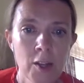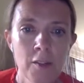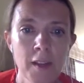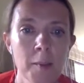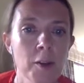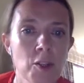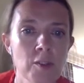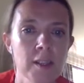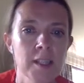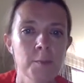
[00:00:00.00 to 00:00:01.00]
Think about
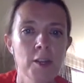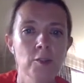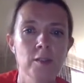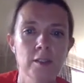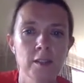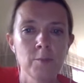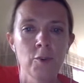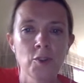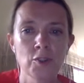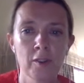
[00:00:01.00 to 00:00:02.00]
choosing a special study
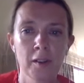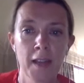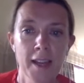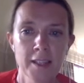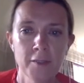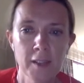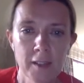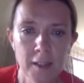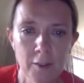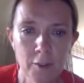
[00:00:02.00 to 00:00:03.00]
module or elective in
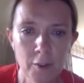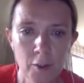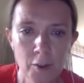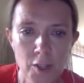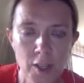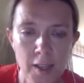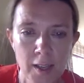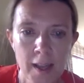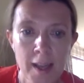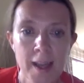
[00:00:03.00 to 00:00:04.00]
clinical oncology.
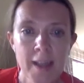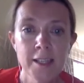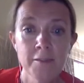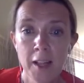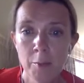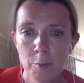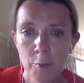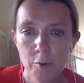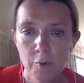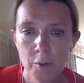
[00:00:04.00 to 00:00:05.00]
Develop your
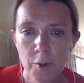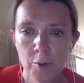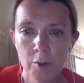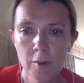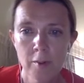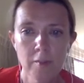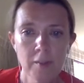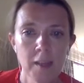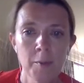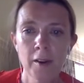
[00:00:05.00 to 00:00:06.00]
portfolio.
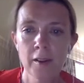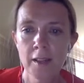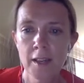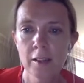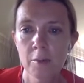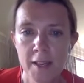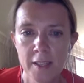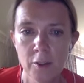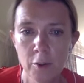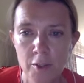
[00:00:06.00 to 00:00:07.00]
Think about clinical or
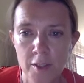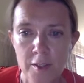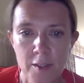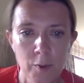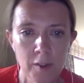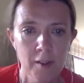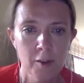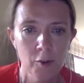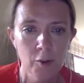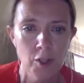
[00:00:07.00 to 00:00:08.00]
medical audits with
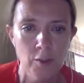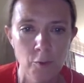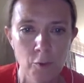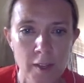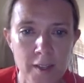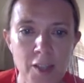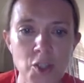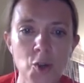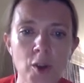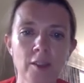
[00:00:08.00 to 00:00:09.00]
an oncology focus and
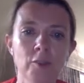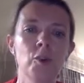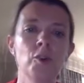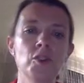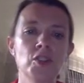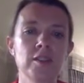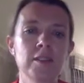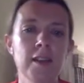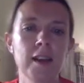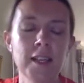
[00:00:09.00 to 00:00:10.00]
join the Oncology
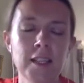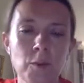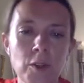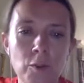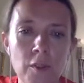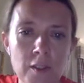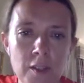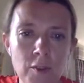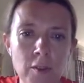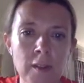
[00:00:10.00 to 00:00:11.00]
Society. We know that there's
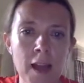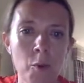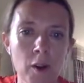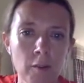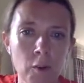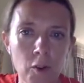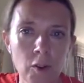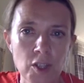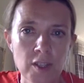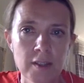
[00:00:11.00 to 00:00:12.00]
a real network of
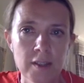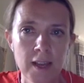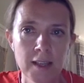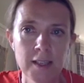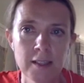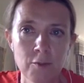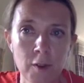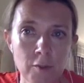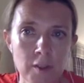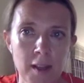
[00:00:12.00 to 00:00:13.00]
oncology societies
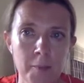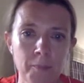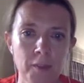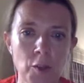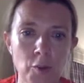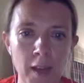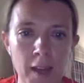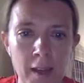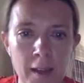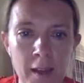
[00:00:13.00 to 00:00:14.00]
throughout um, the UK